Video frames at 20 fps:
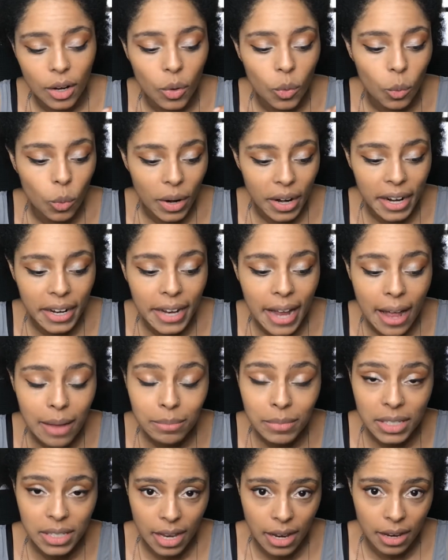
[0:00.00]
What I
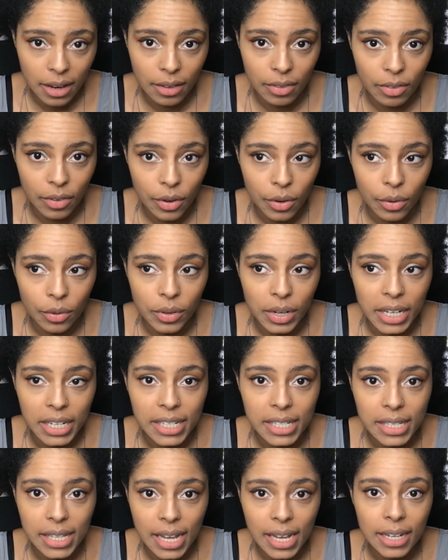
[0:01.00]
am saying, though,
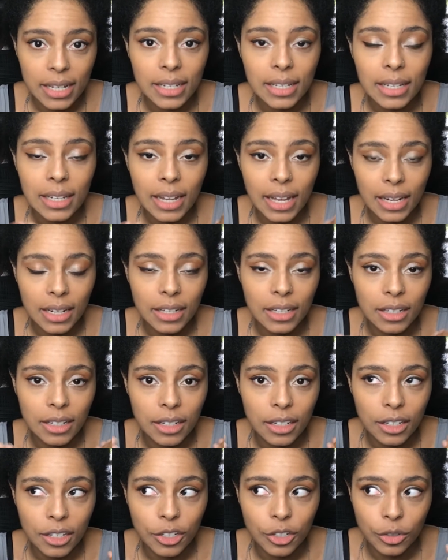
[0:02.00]
is that letting
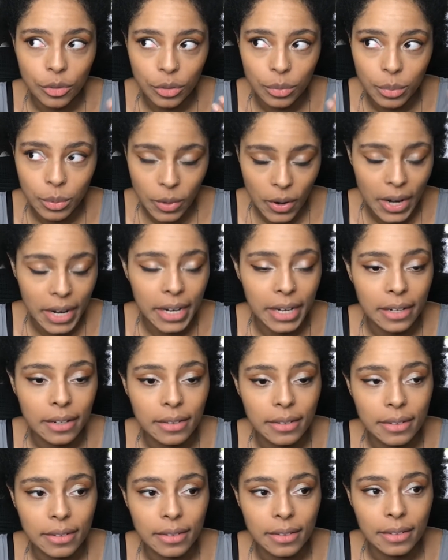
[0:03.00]
your
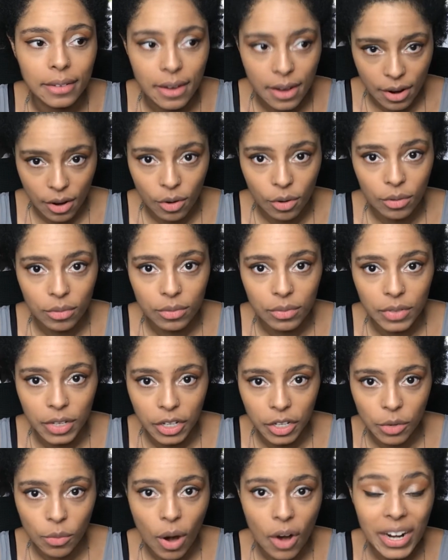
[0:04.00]
brain know that
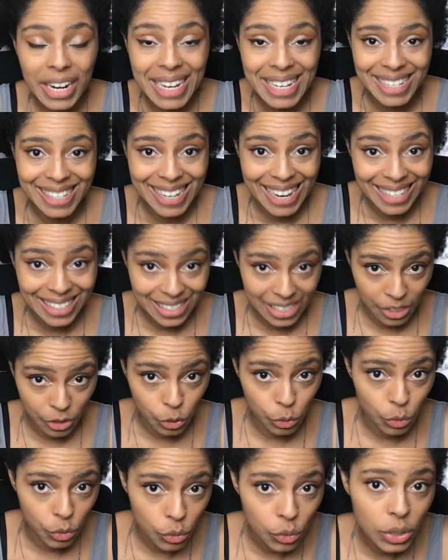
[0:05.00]
you are intending
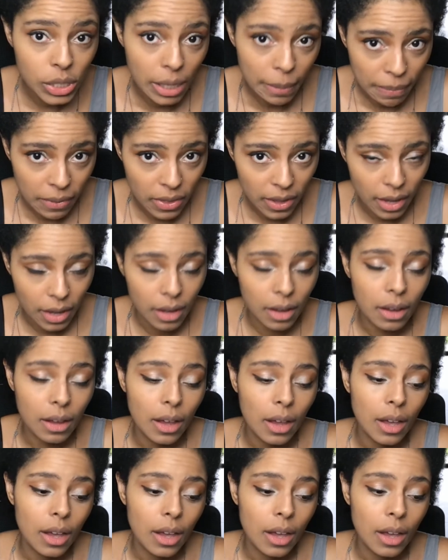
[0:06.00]
to do something